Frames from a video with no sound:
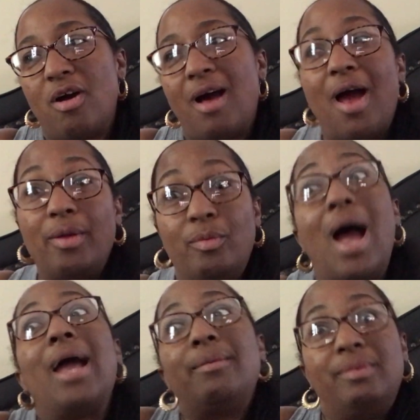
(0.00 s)

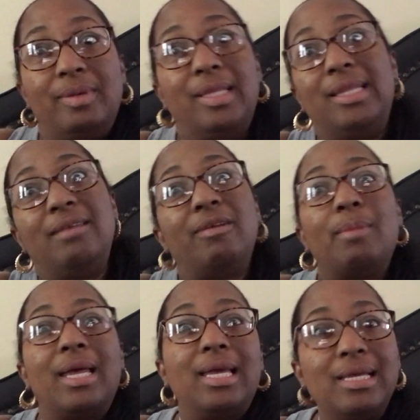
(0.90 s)
I'd be leaving
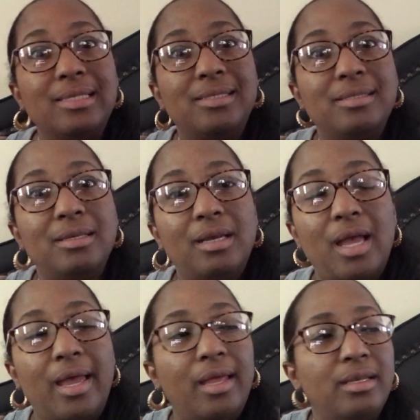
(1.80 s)
my kids,
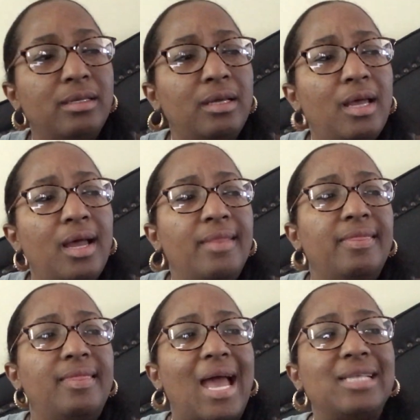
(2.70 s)
and
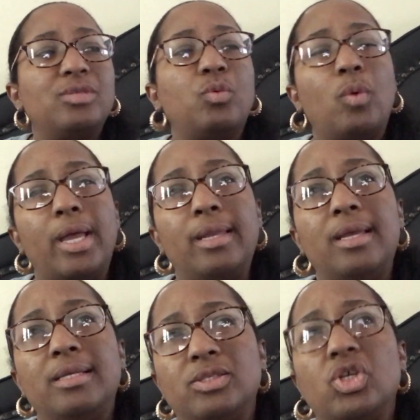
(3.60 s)
that's when
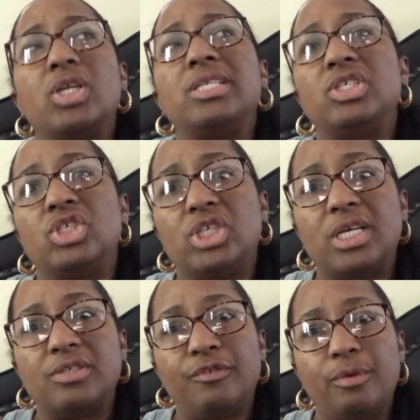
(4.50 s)
it started to
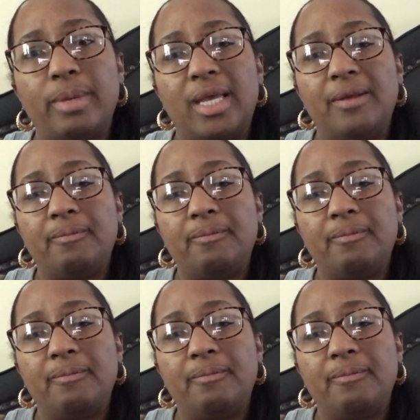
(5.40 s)
change for me.